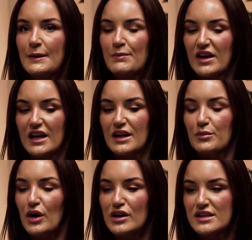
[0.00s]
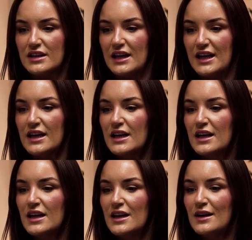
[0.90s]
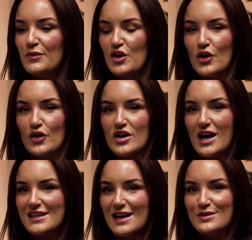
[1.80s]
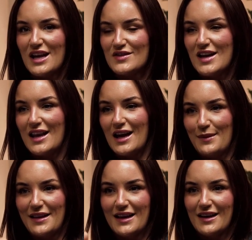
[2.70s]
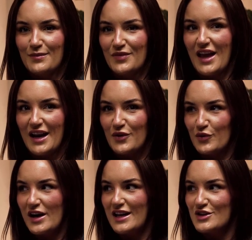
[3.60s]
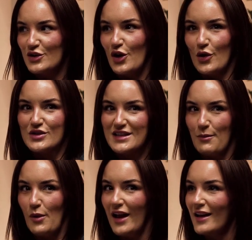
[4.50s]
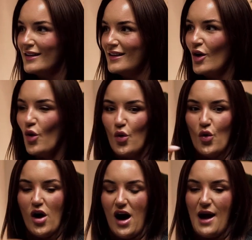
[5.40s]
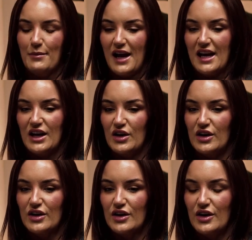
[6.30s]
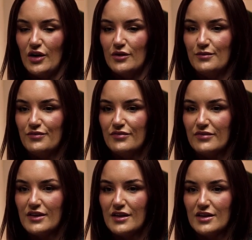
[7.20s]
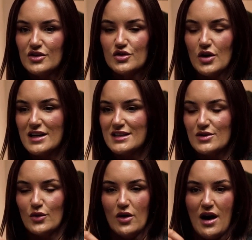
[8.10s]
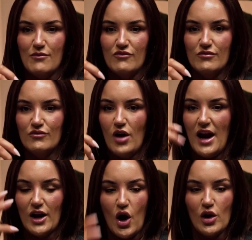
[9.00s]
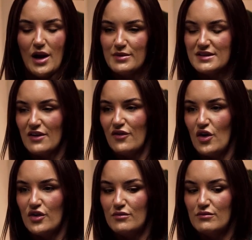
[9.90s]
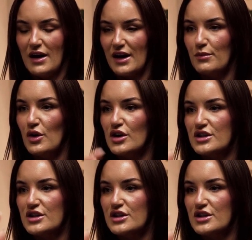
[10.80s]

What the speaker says: And I think personally, you know, 9 times out of 10, I'm either getting ready to go somewhere or I'm getting, you know, dressed or I'm writing a whole heap of stuff on my computer.